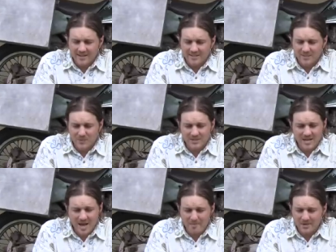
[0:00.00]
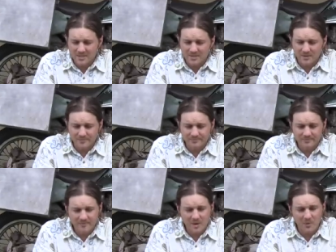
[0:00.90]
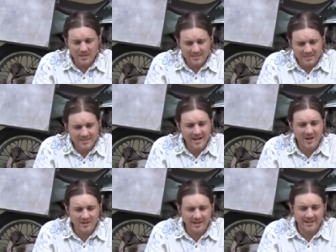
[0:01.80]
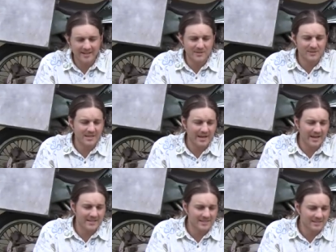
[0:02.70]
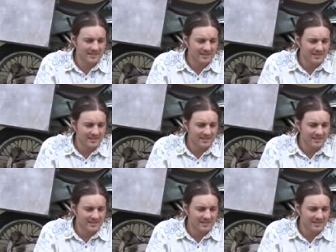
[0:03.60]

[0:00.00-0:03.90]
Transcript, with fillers: and it just wasn't happening. So I walked into town, I got those guys,